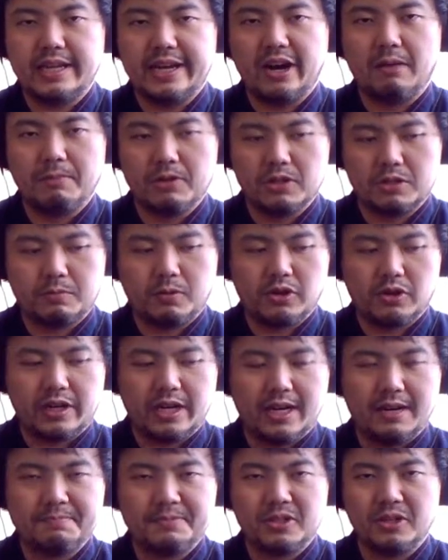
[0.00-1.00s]
almost broke
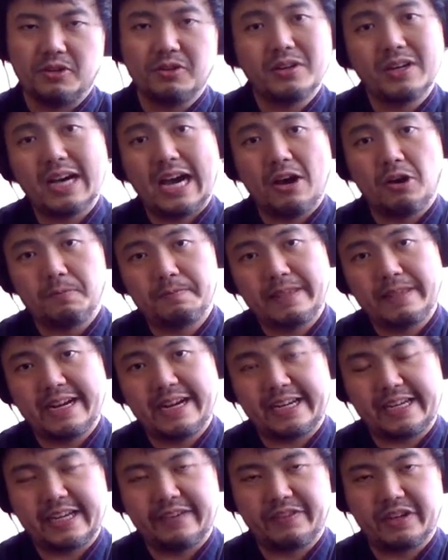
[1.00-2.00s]
up. So I hope
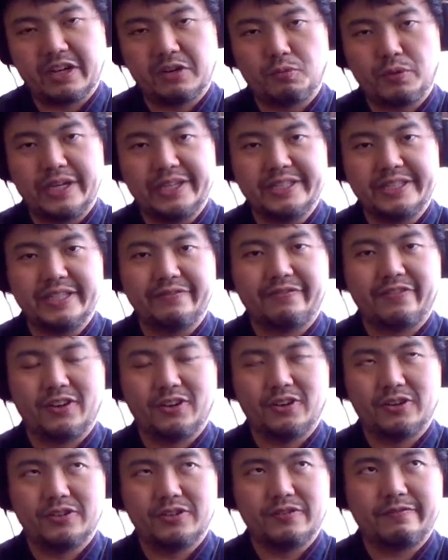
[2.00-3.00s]
they give a good reason
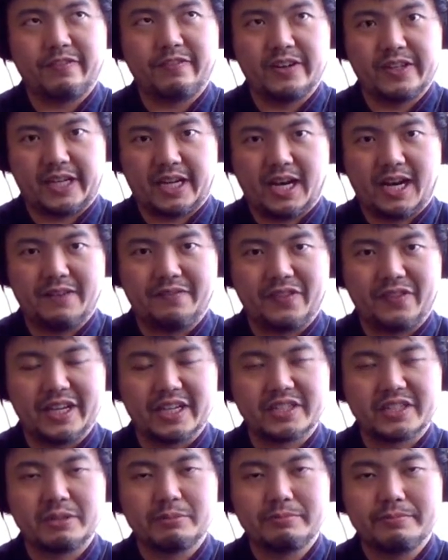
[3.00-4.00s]
for the
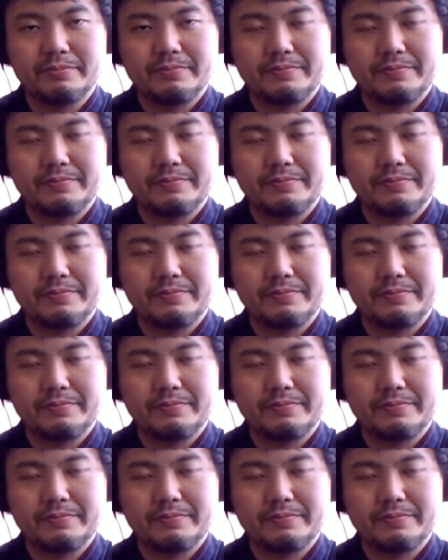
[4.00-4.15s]
conflict,